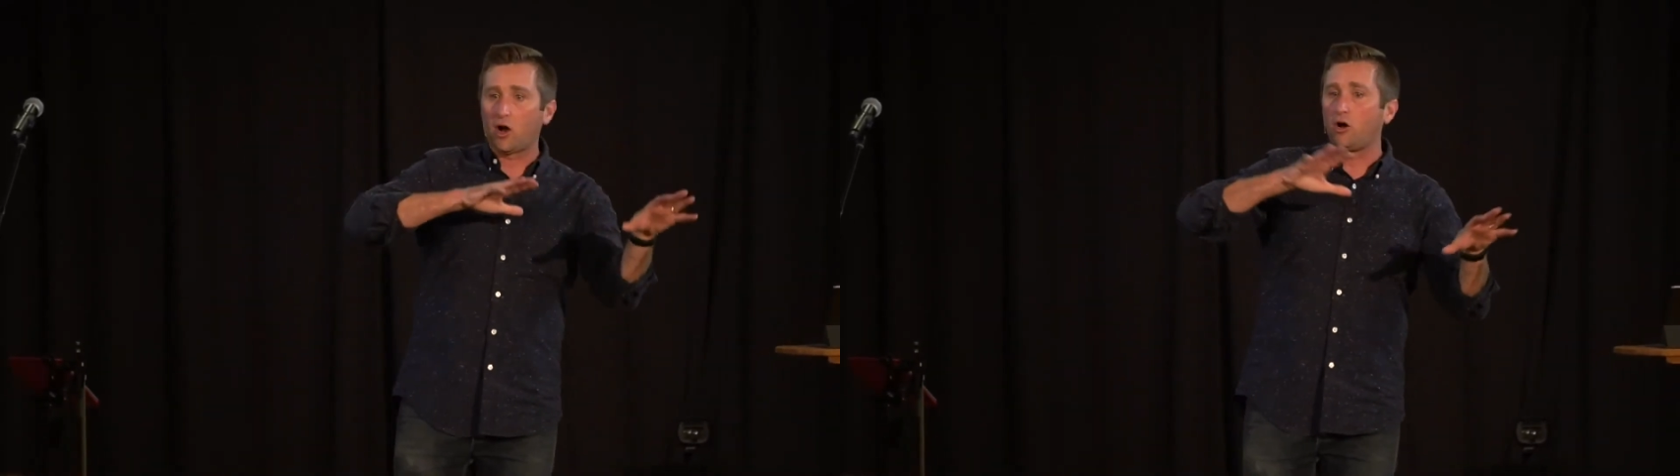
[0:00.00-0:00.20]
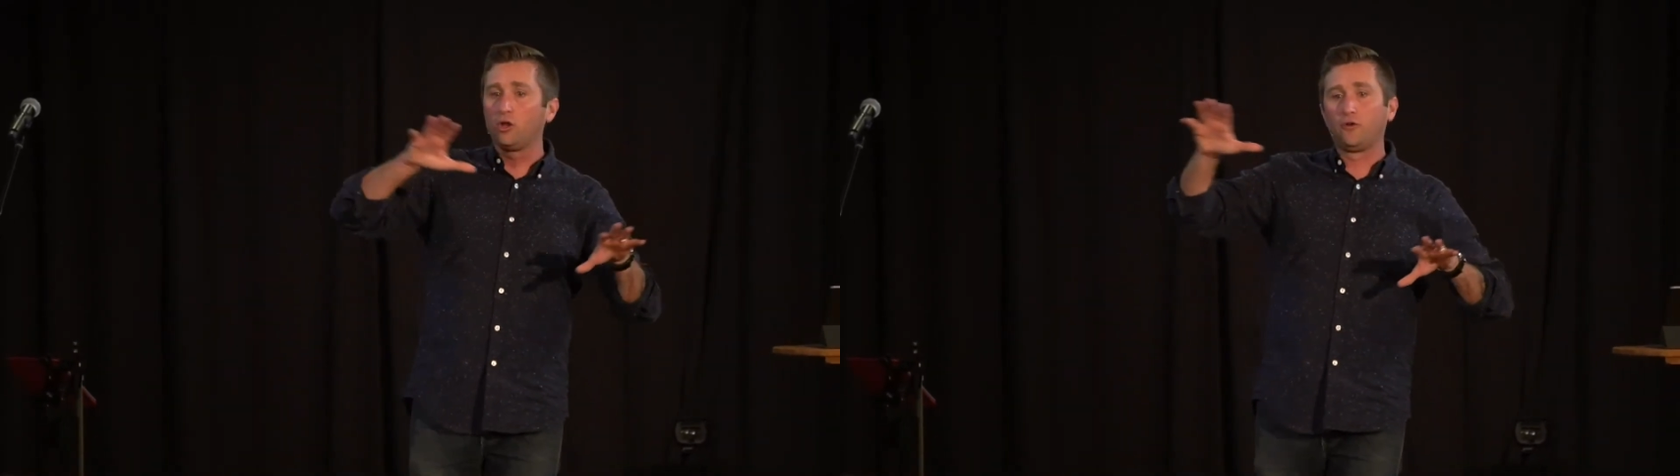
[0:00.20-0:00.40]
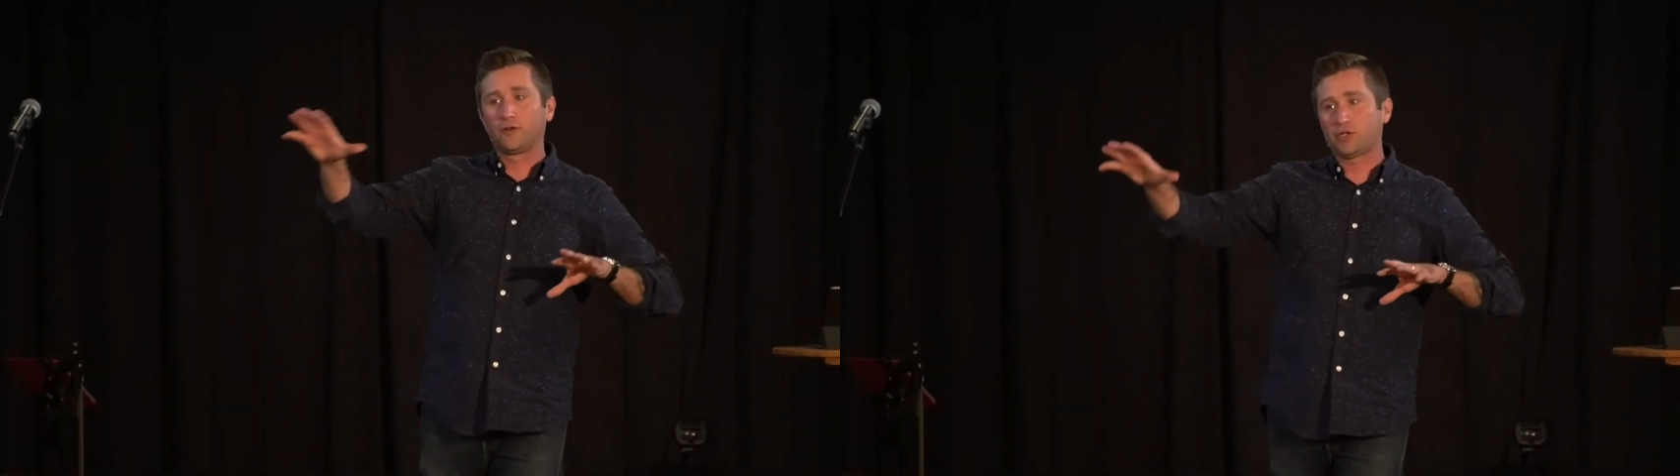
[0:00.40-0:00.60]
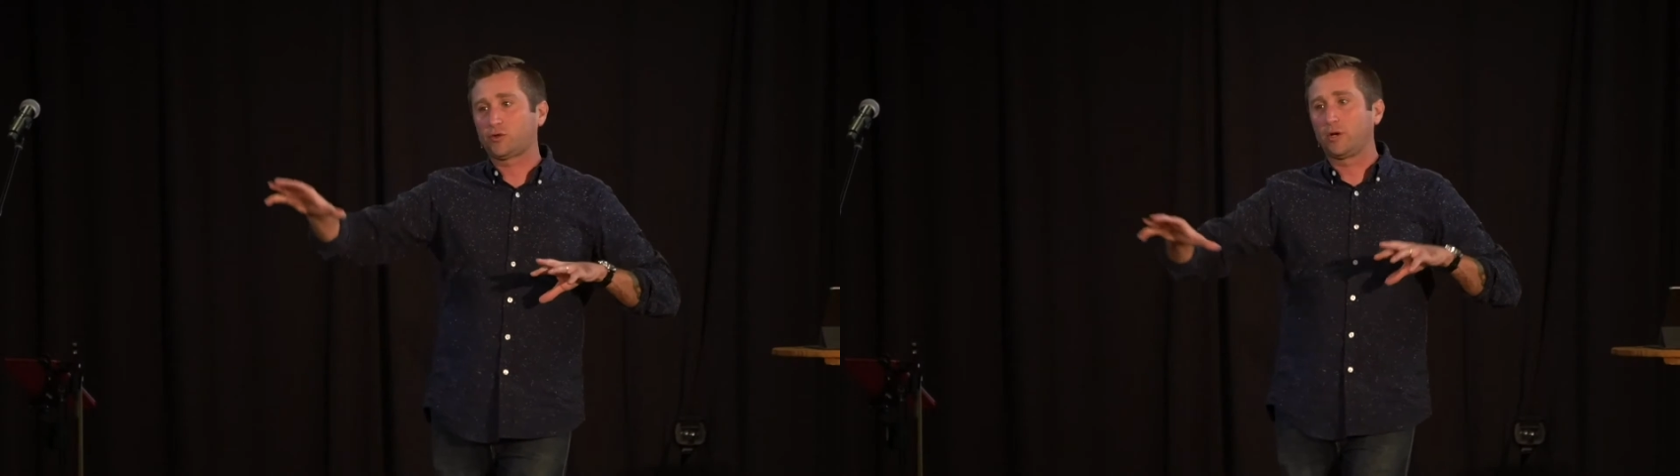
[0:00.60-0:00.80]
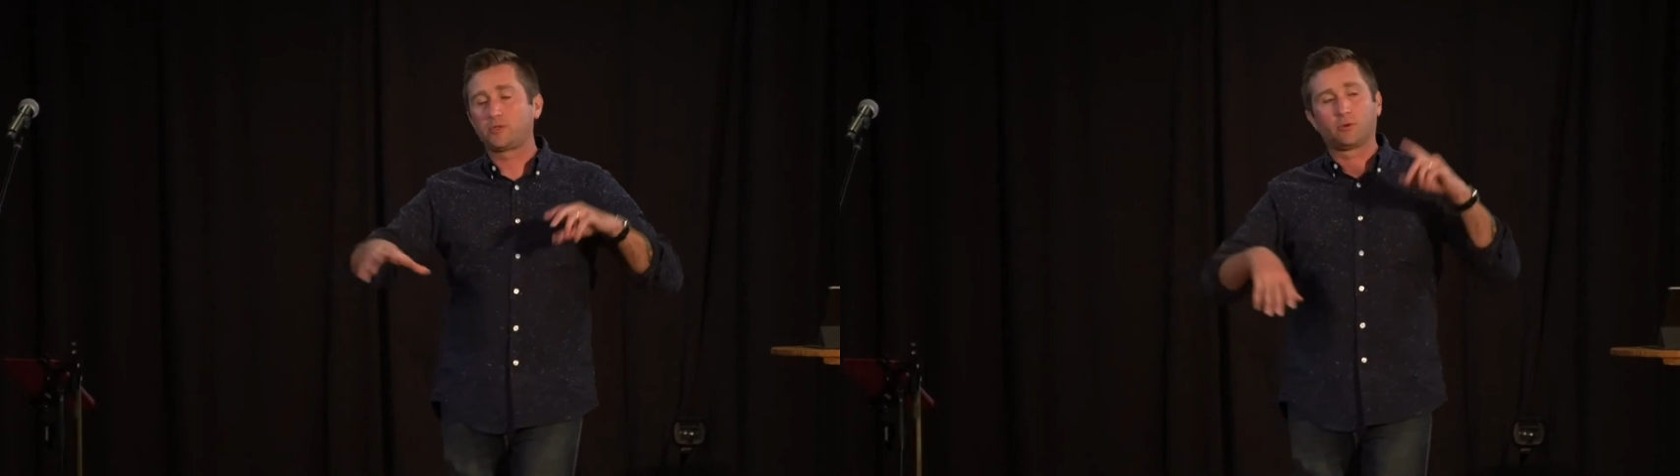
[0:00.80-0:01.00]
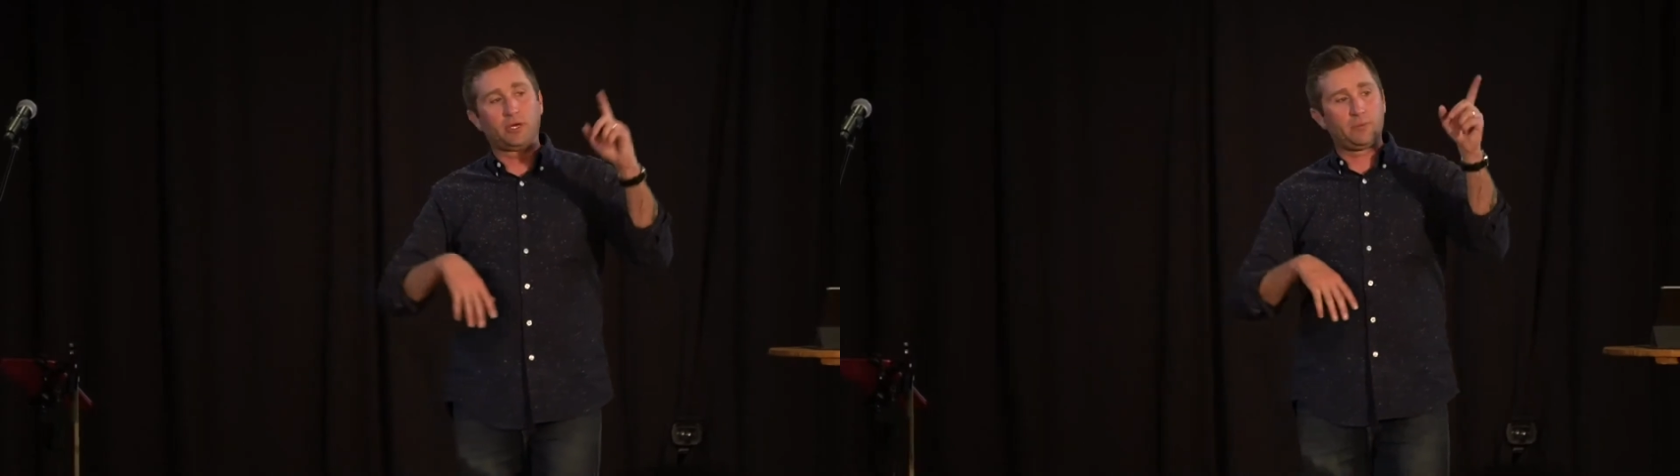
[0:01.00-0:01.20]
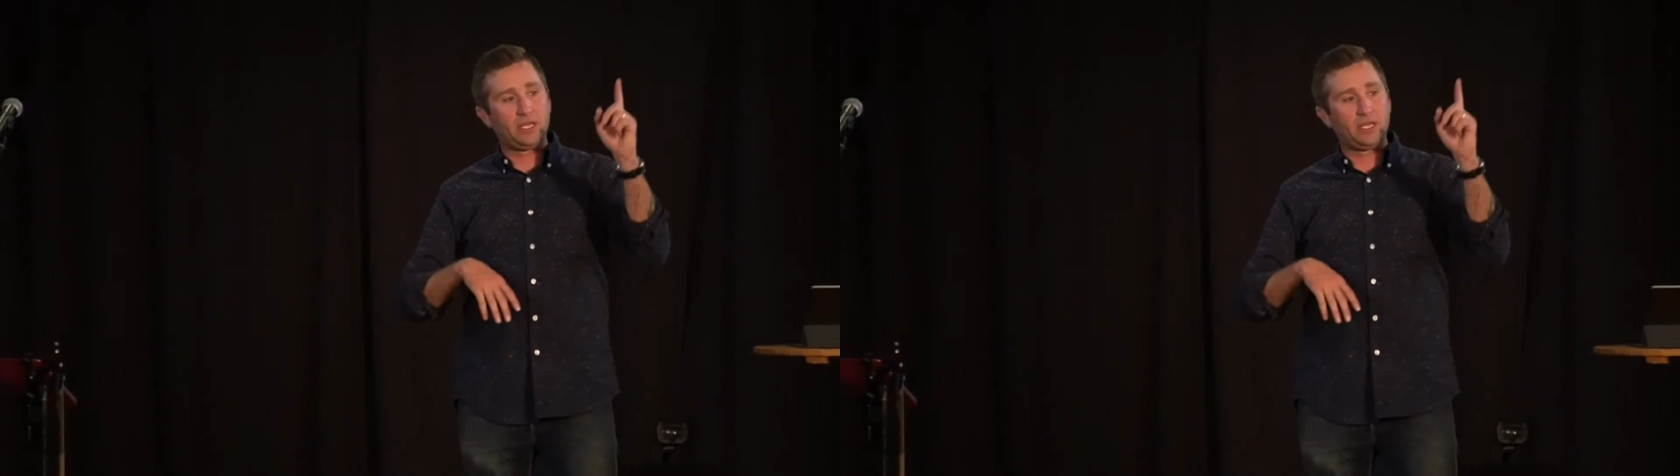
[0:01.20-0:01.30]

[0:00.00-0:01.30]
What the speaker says: it all over Scripture, but it